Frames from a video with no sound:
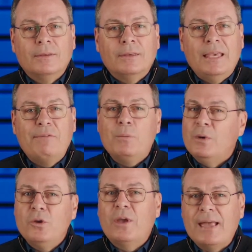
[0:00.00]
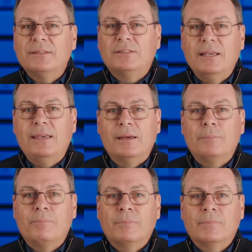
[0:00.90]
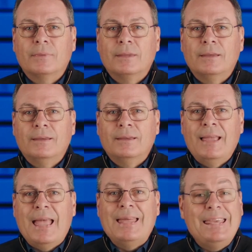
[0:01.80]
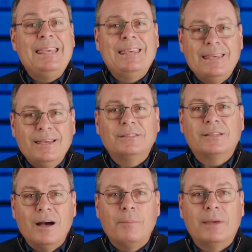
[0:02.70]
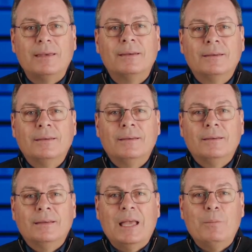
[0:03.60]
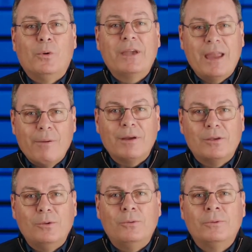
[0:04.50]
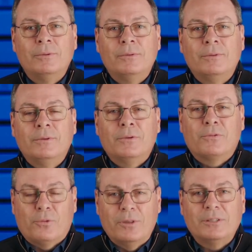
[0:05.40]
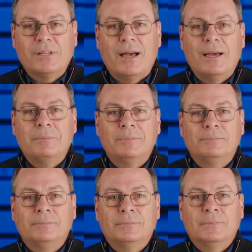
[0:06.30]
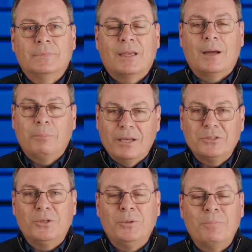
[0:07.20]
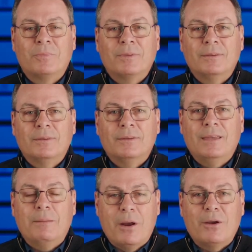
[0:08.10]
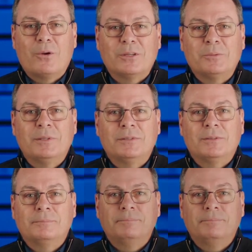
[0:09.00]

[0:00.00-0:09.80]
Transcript: even when you can't see Him. And He is coming and will carry you through this time. God bless you and Merry Christmas.